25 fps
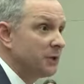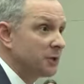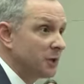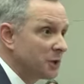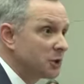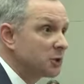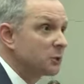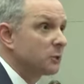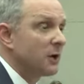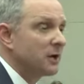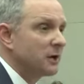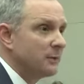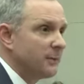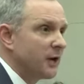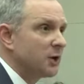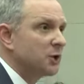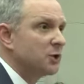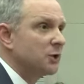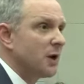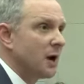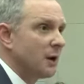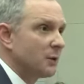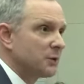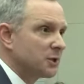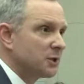So I just wanted to make
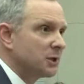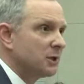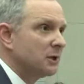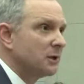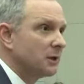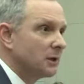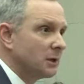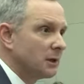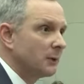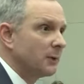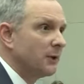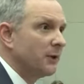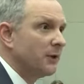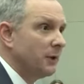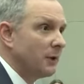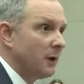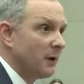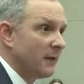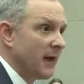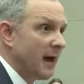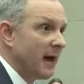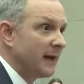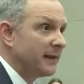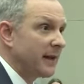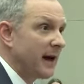sure I was clear with you
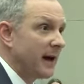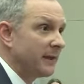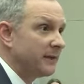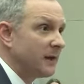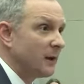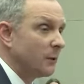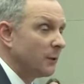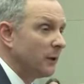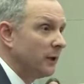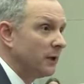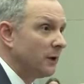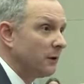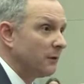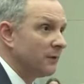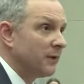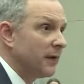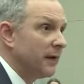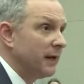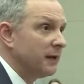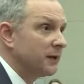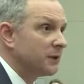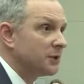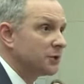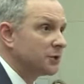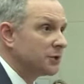on that, not that we don't
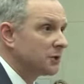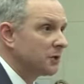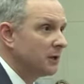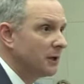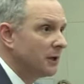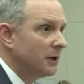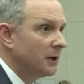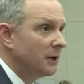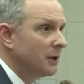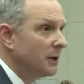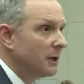think it's